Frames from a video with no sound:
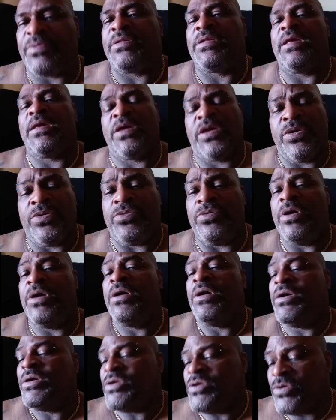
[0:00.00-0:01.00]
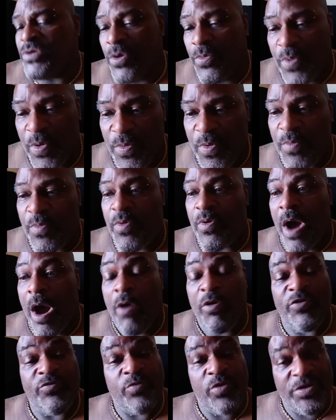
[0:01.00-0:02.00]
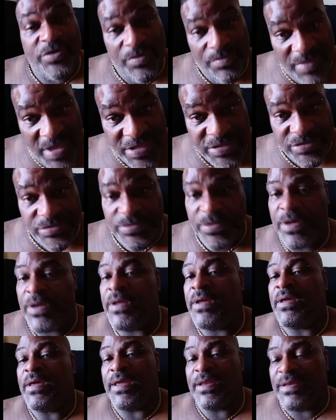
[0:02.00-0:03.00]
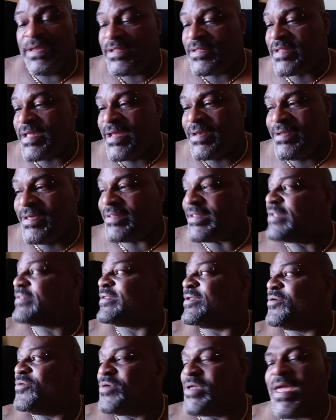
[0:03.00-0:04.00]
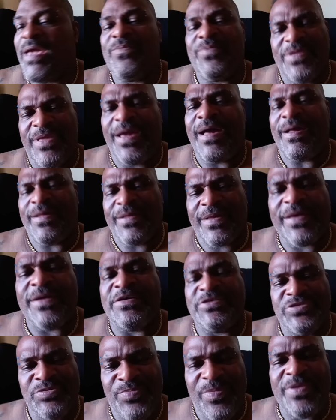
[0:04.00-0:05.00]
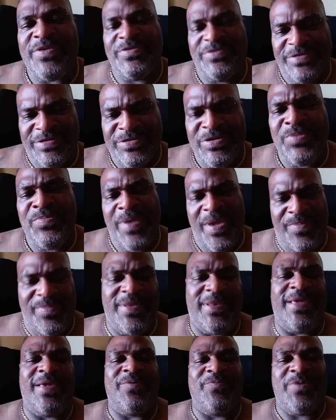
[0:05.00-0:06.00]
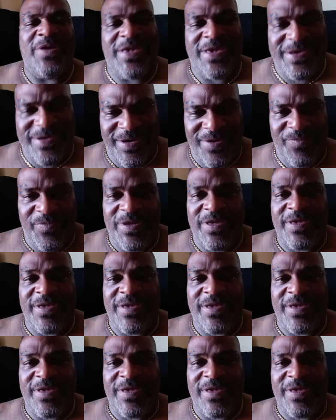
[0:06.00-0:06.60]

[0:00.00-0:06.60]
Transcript: saying? Cool. You know, woo, woo, woo. I always wanted to meet you. And this, that, and other. I say, okay, yeah, cuz, you met me then. We good. We